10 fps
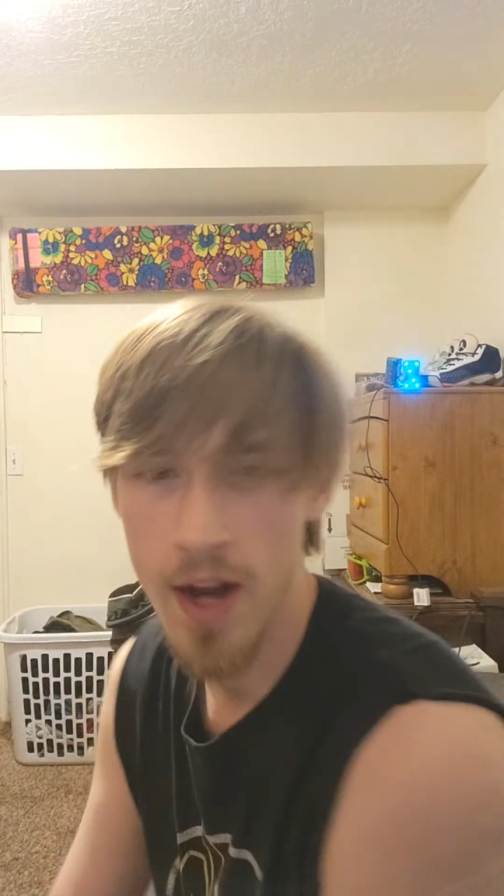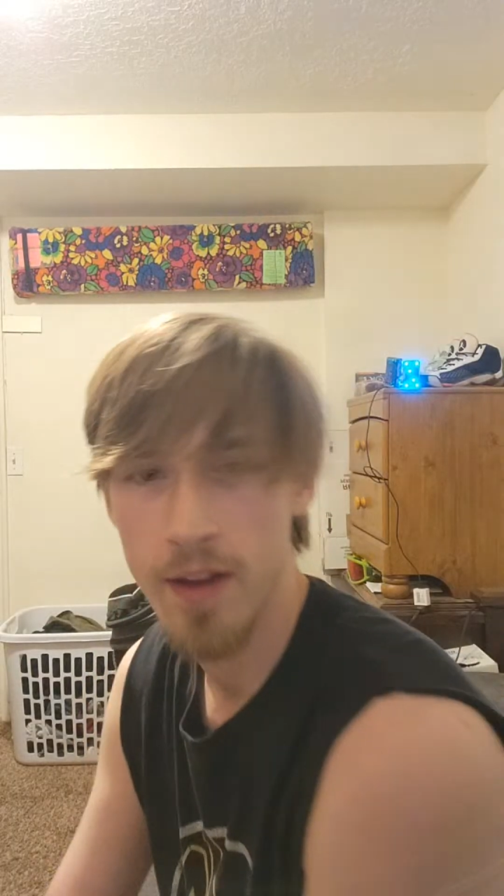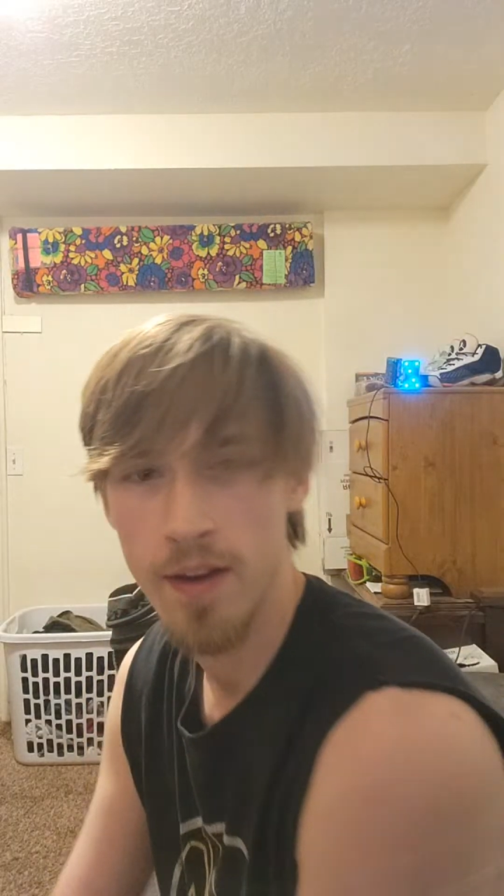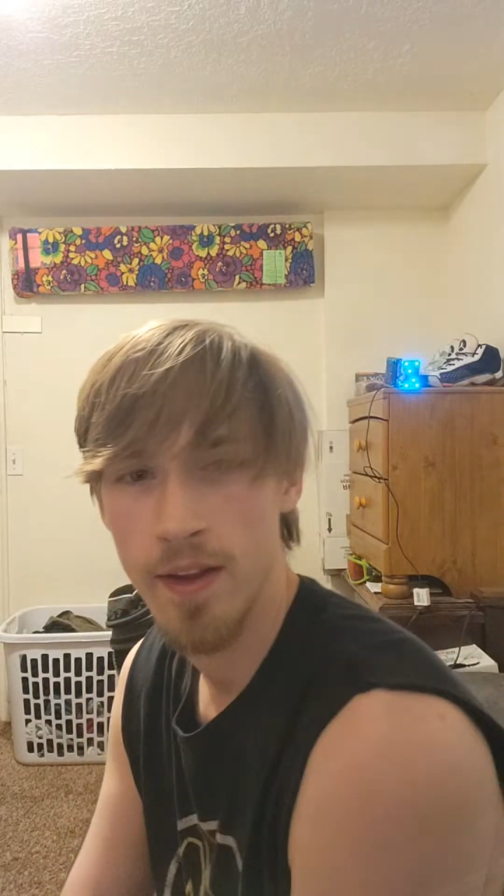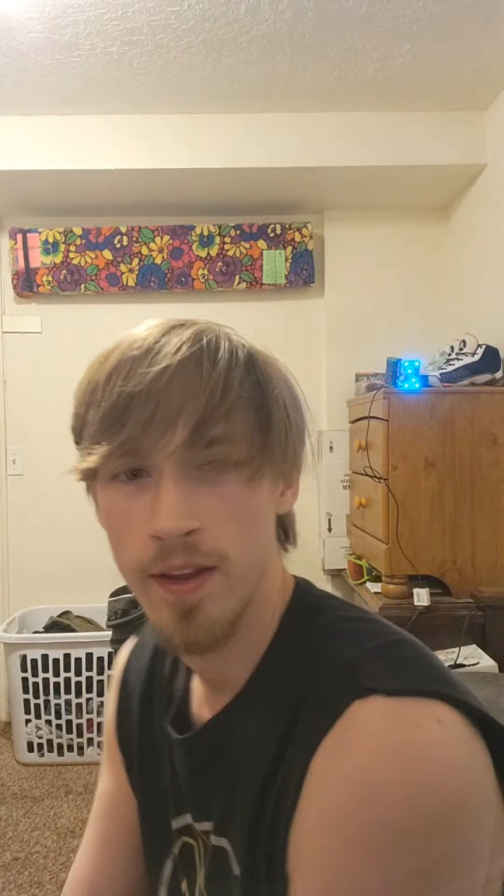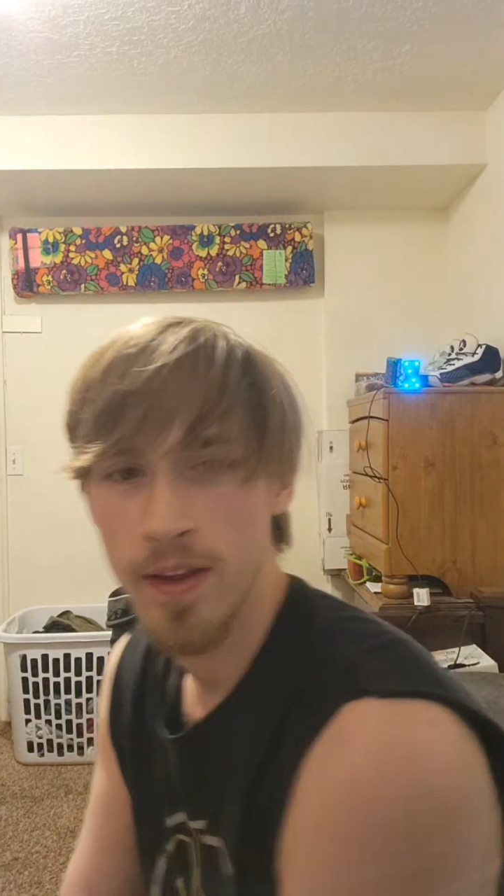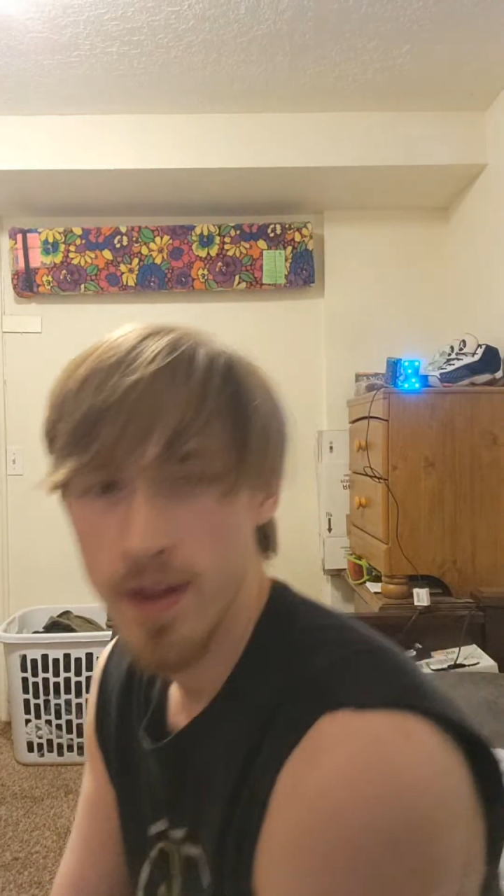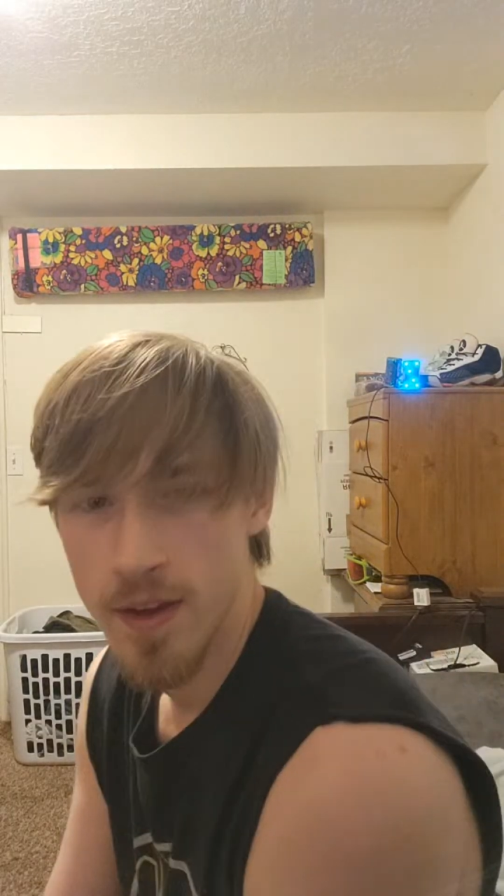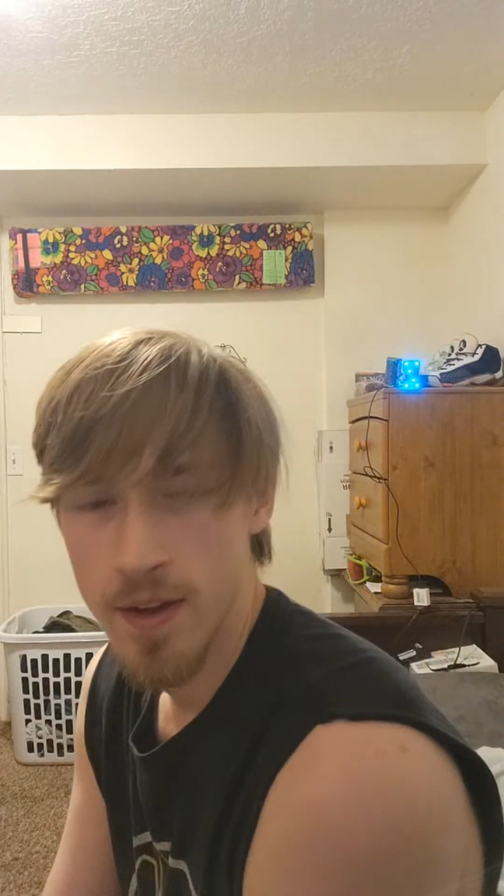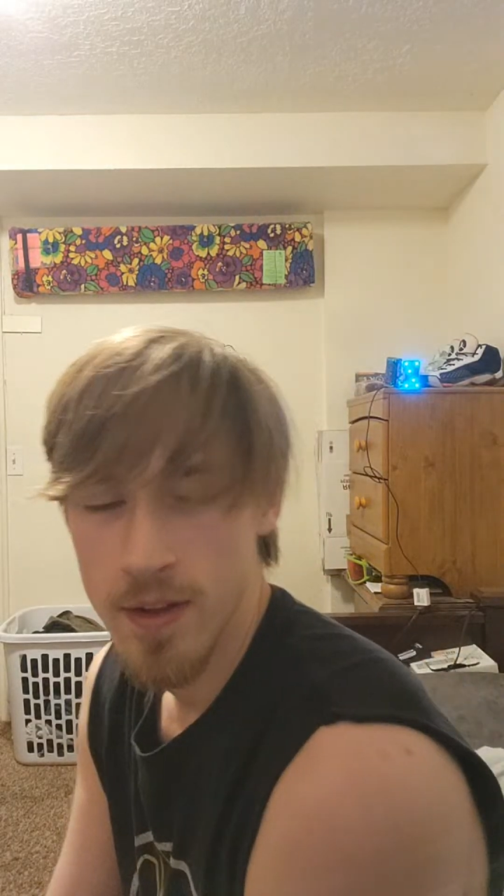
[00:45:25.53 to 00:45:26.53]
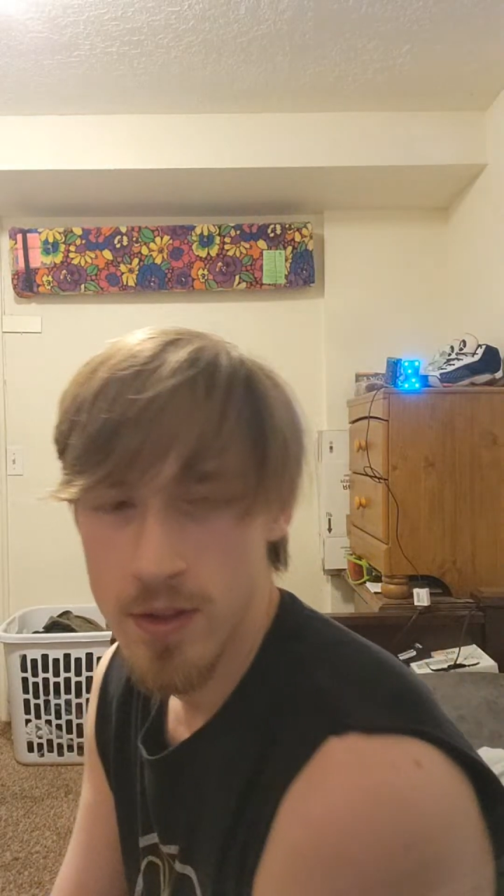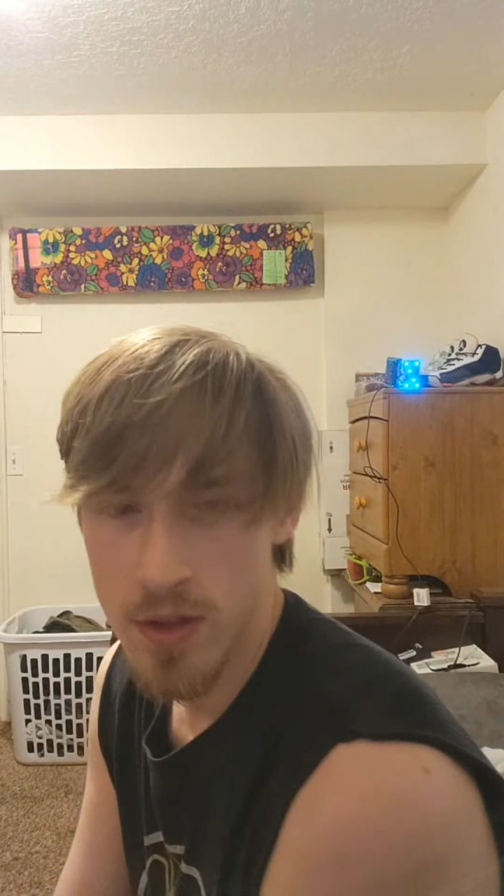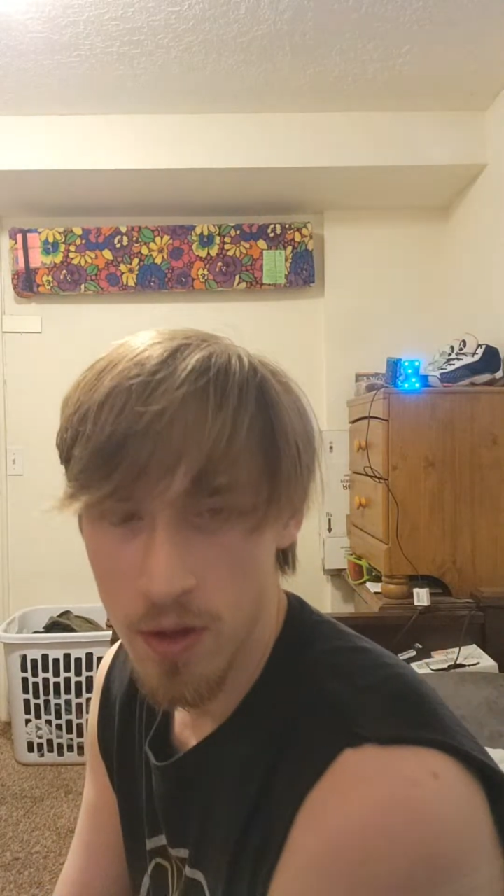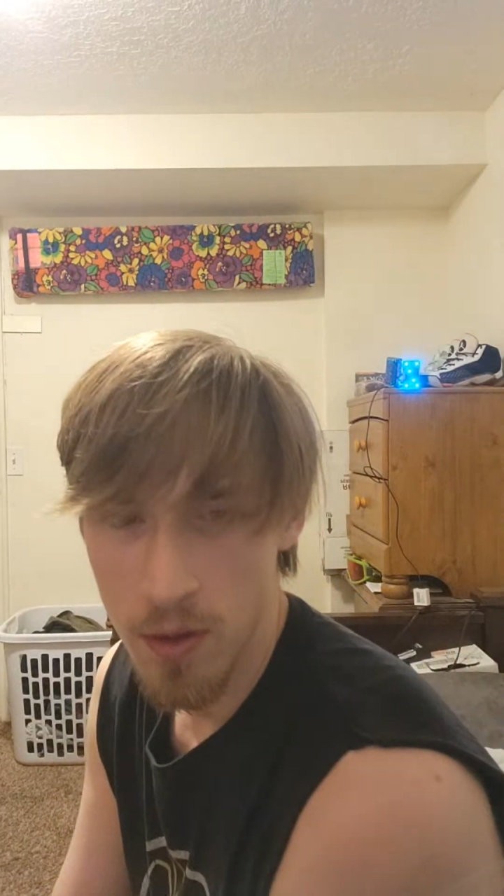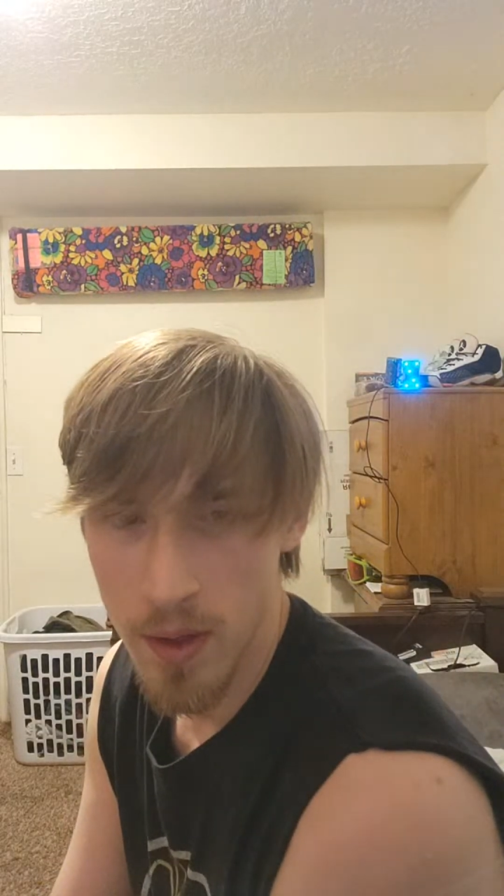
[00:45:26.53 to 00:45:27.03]
it.
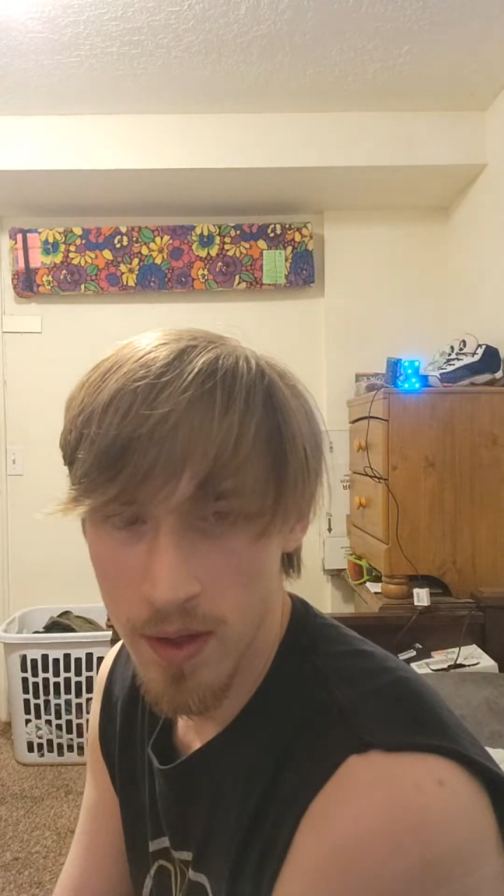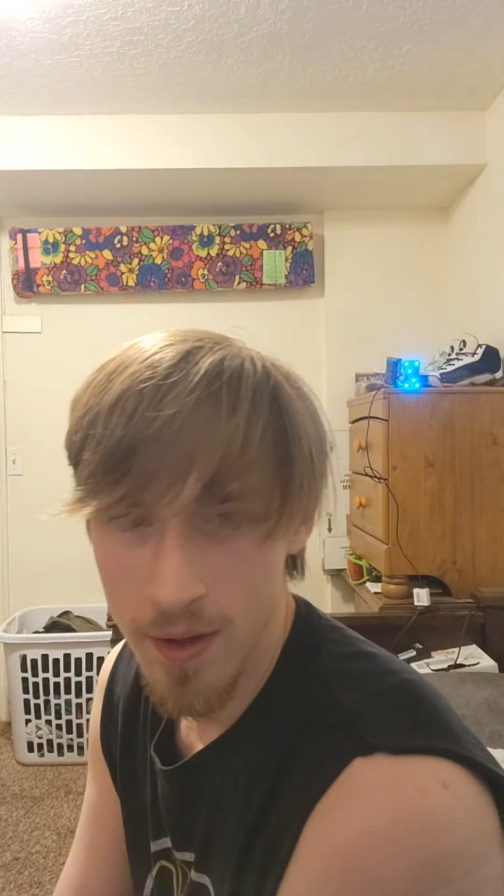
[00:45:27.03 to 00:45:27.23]
So